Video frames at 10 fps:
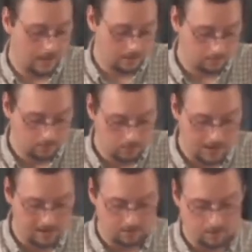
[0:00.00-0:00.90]
And I don't
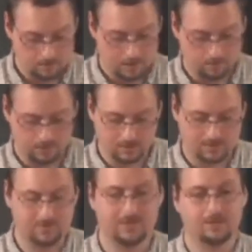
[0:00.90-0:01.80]
know how long I was
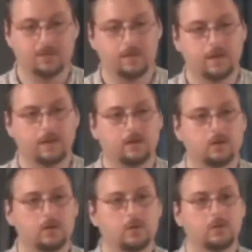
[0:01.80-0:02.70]
suspended
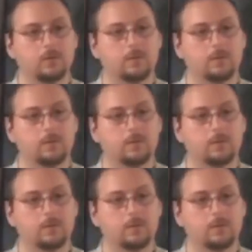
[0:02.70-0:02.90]
there.